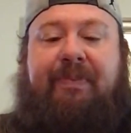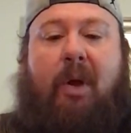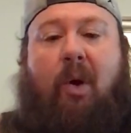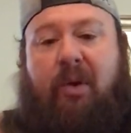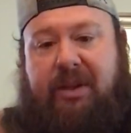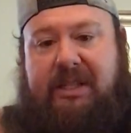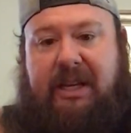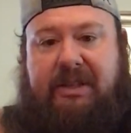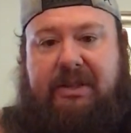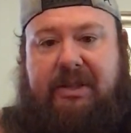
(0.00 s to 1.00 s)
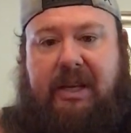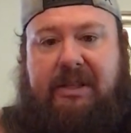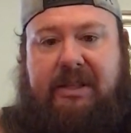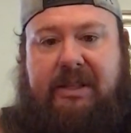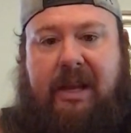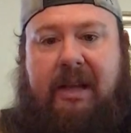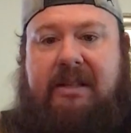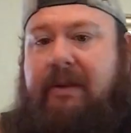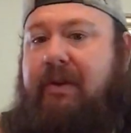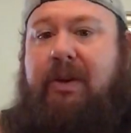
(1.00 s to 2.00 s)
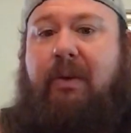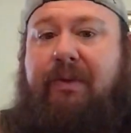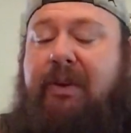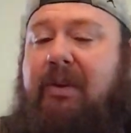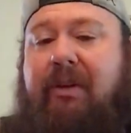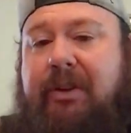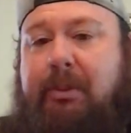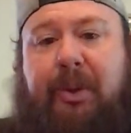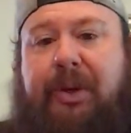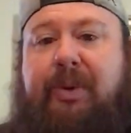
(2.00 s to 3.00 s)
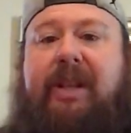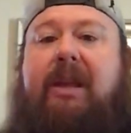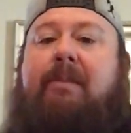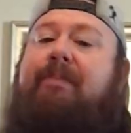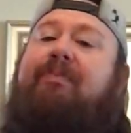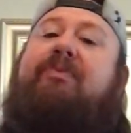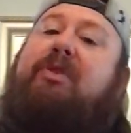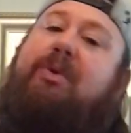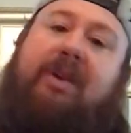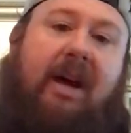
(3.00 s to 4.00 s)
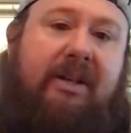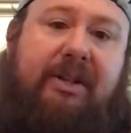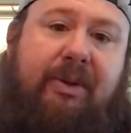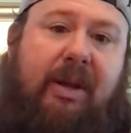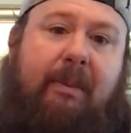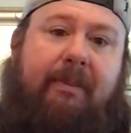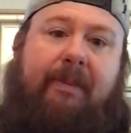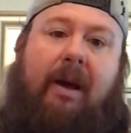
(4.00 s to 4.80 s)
all these exercises, guys, if you don't feel comfortable doing them, do not do them.